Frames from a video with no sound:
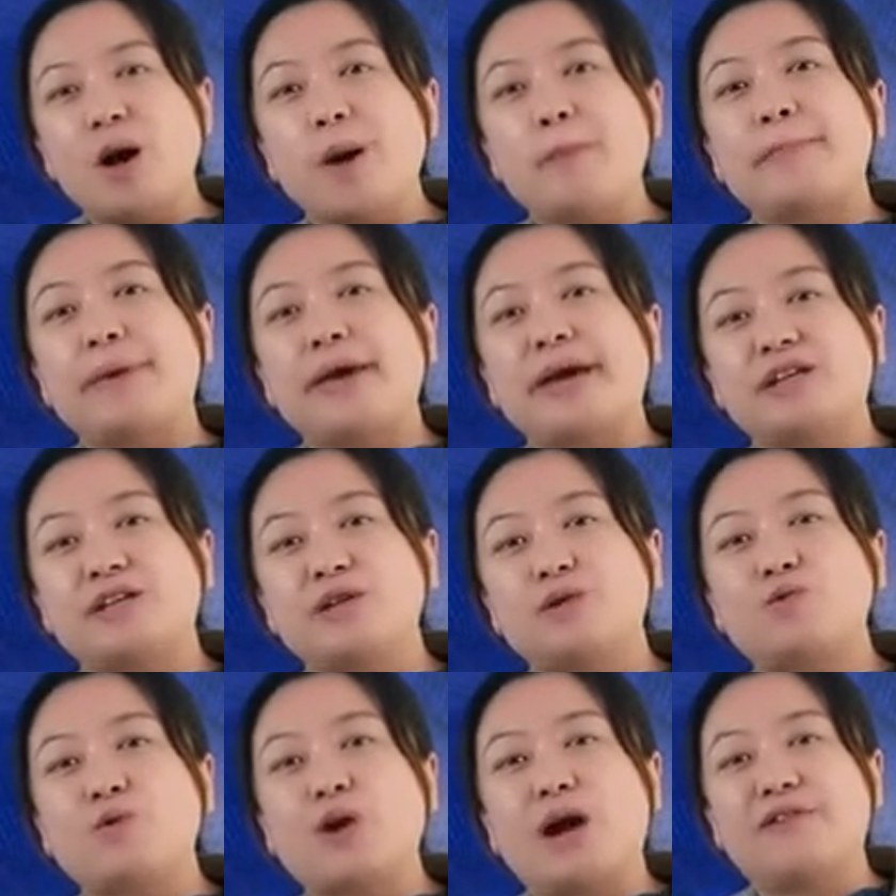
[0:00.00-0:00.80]

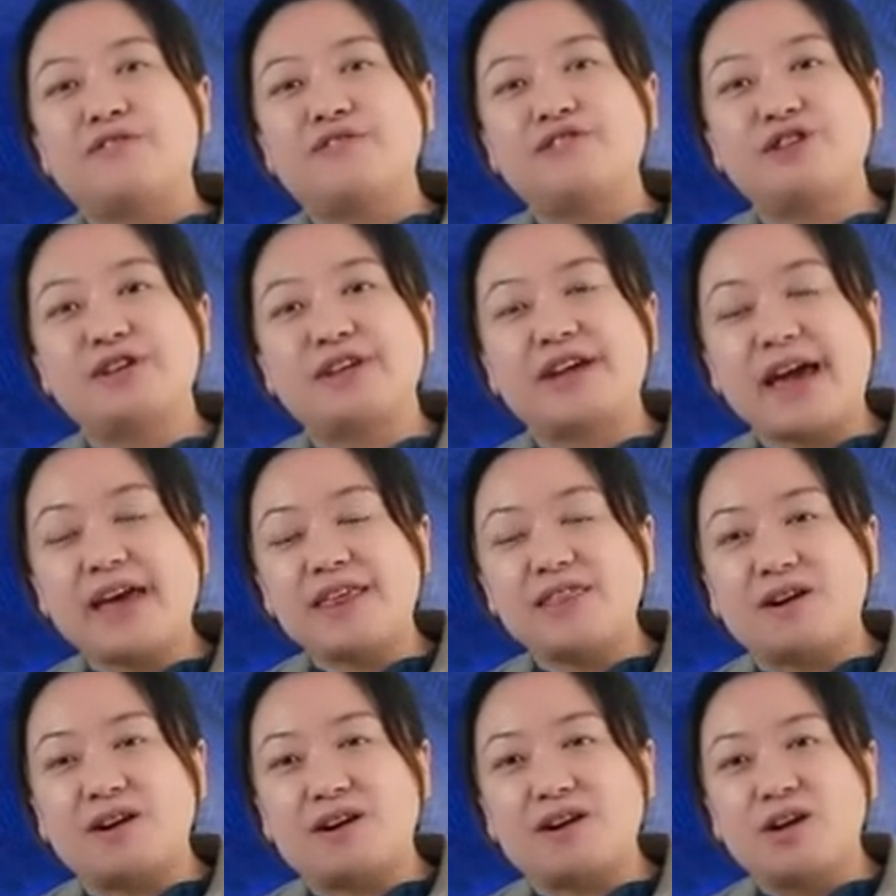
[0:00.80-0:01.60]
pictographs
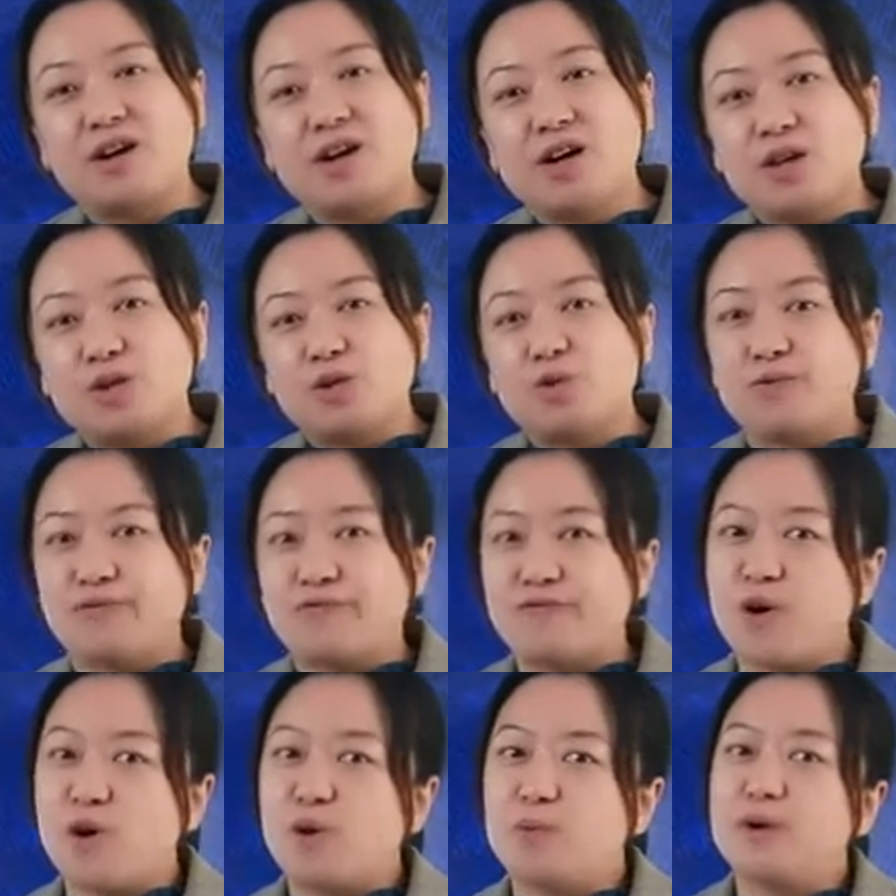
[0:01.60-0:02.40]
together to
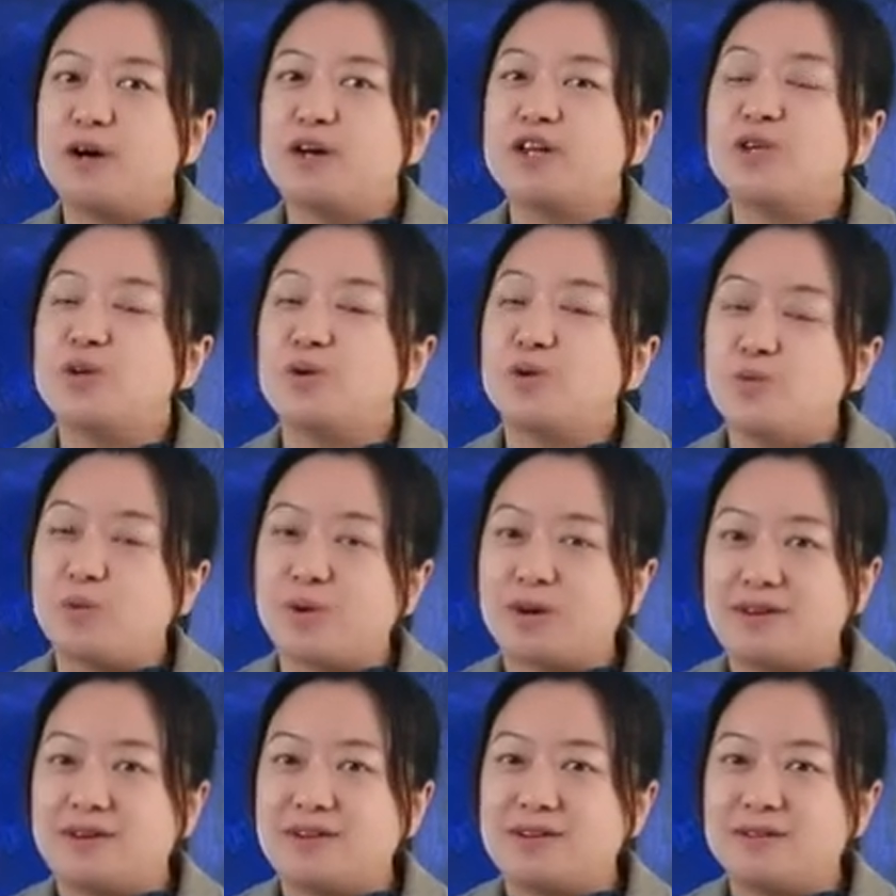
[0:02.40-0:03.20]
form a new
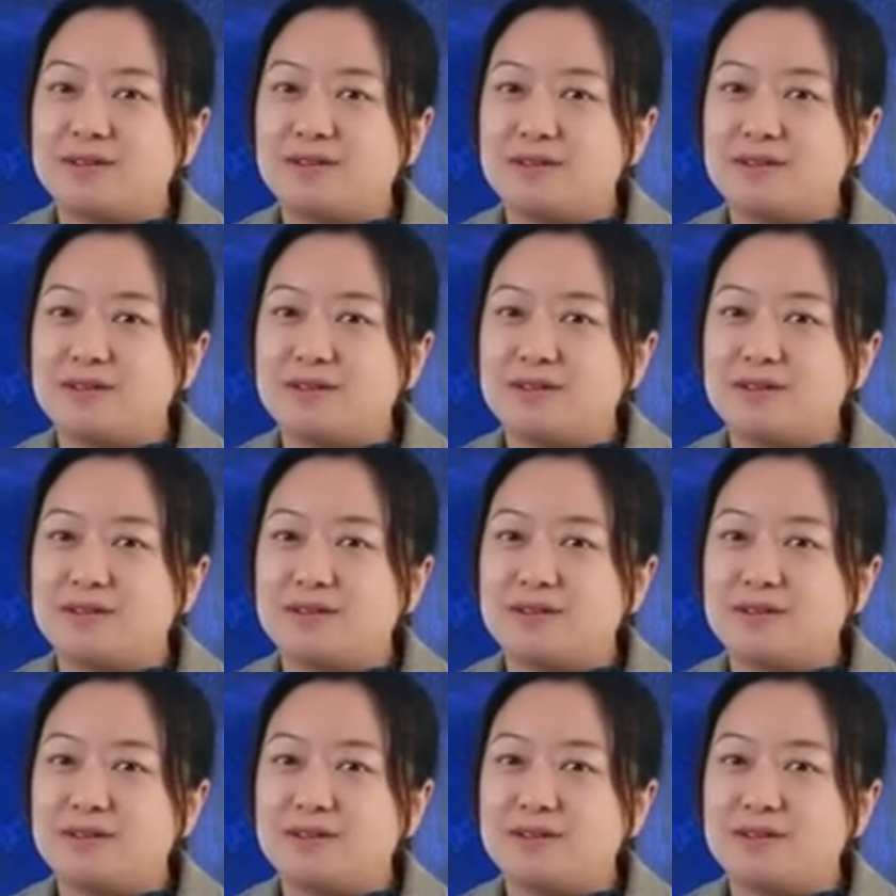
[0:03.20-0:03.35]
word.